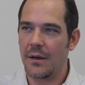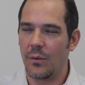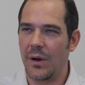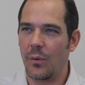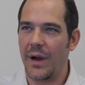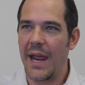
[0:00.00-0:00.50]

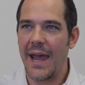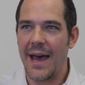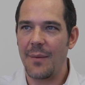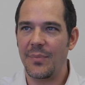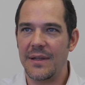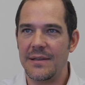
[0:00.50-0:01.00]
Well, what
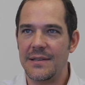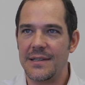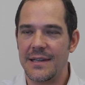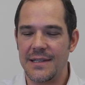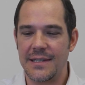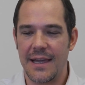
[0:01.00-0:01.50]

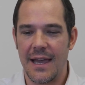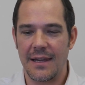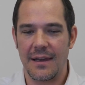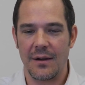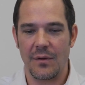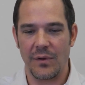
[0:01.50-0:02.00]
happens is
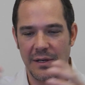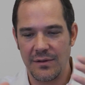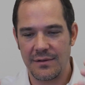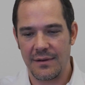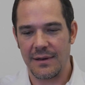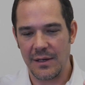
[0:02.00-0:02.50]
that
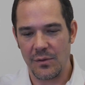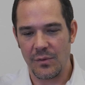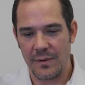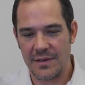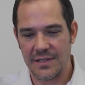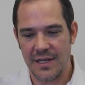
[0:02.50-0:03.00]
when
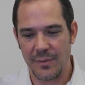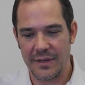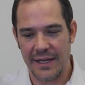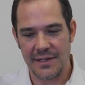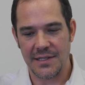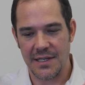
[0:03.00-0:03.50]
you
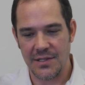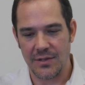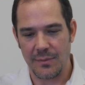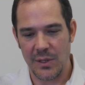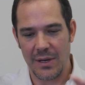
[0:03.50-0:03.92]
stimulate a system,